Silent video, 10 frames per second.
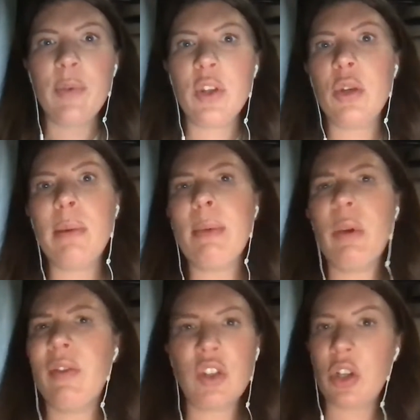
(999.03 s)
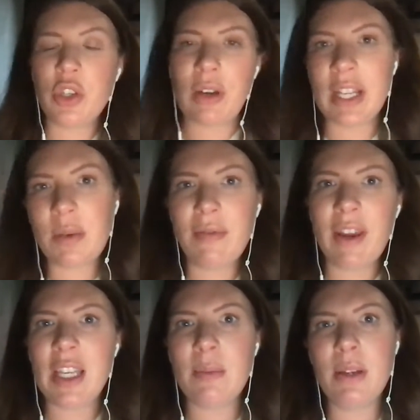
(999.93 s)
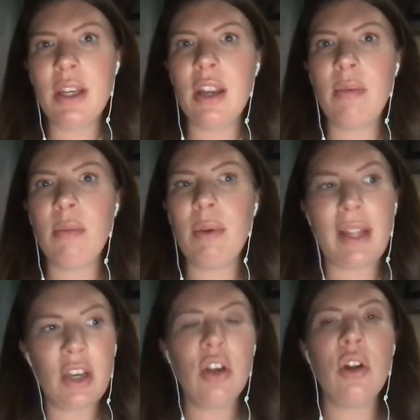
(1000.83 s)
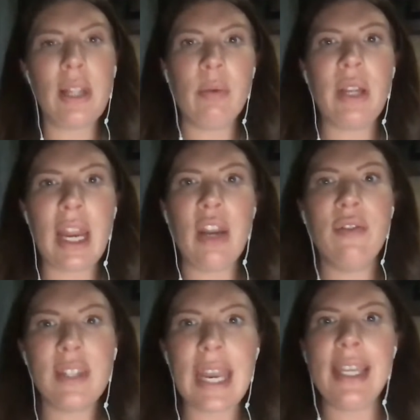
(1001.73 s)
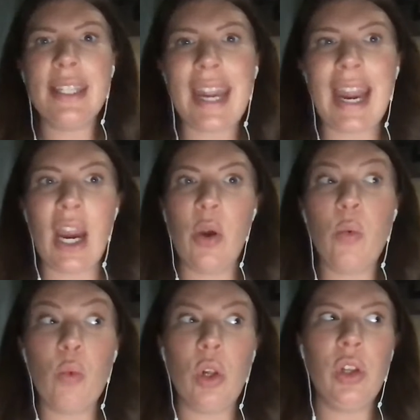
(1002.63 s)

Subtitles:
Some people would have just gone straight to investment, and we were like, no, like we'll kind of test it out.